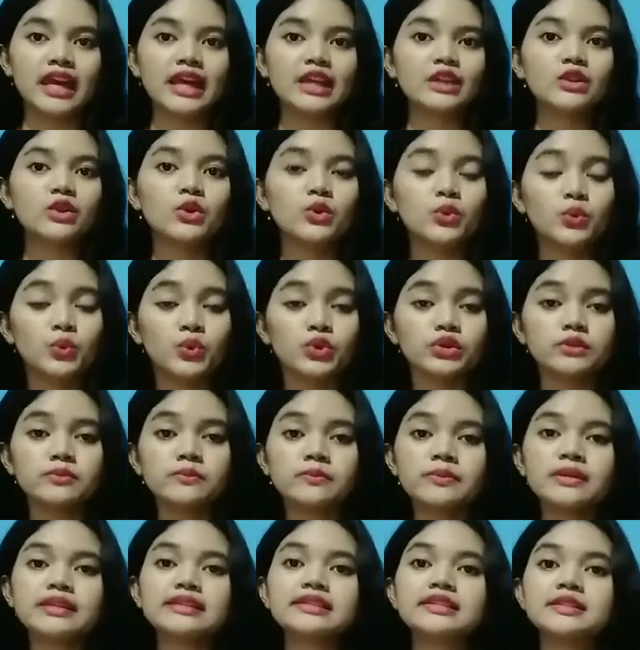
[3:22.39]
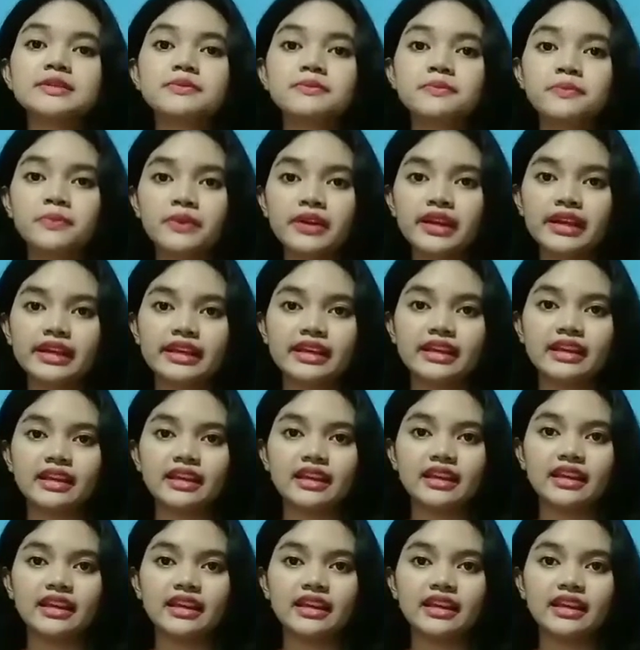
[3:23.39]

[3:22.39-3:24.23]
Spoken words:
it would be spring,